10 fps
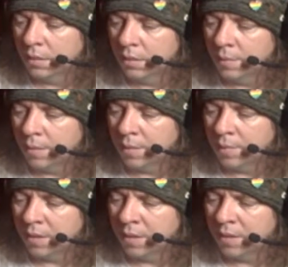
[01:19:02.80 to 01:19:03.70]
I
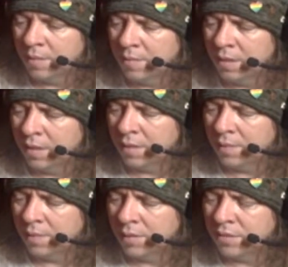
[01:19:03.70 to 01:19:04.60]
may
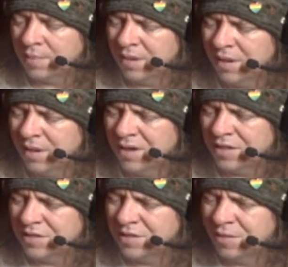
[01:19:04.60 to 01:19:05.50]

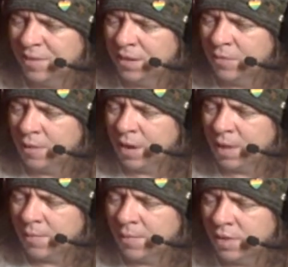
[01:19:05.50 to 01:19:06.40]
not necessarily be
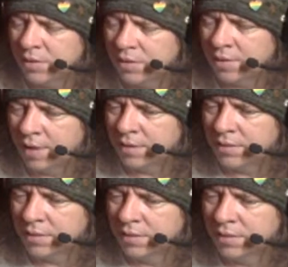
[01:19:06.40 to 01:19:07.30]
great at memorizing
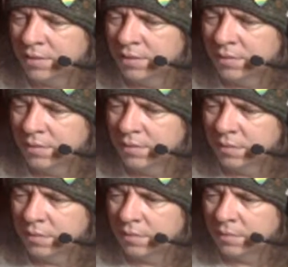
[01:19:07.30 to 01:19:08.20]
lines.
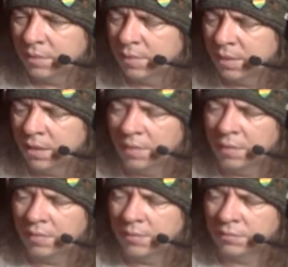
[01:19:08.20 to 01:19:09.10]
Maybe I
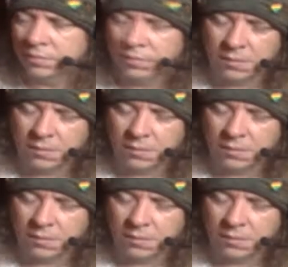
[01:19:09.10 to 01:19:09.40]
don't know.